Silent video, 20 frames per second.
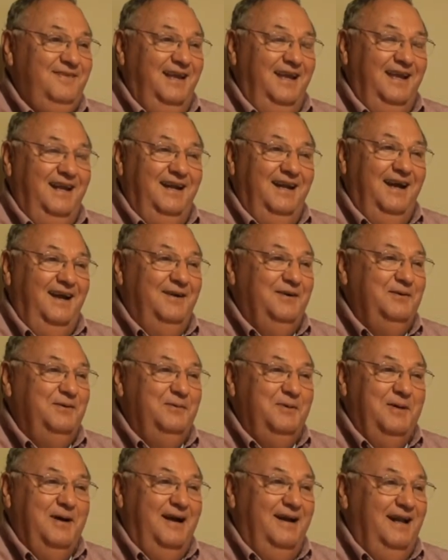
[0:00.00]
And I, we
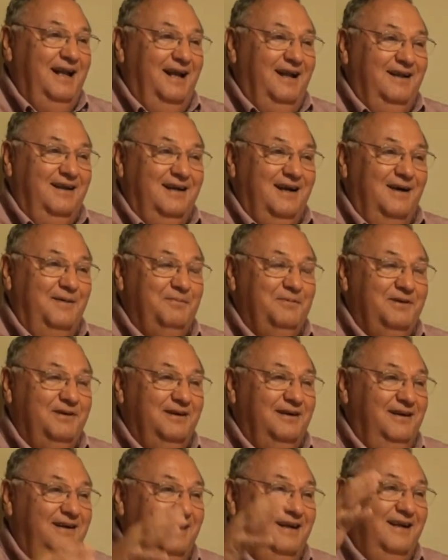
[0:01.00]
were out in a helicopter,
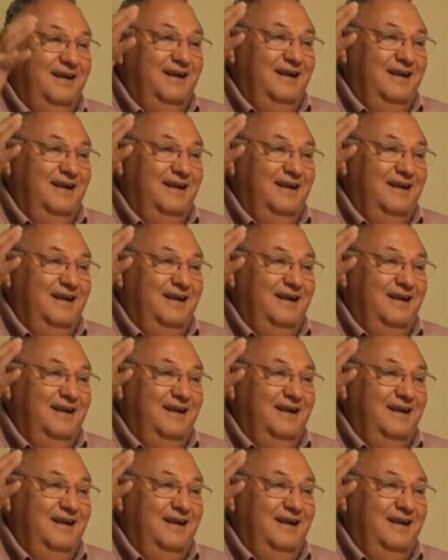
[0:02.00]
and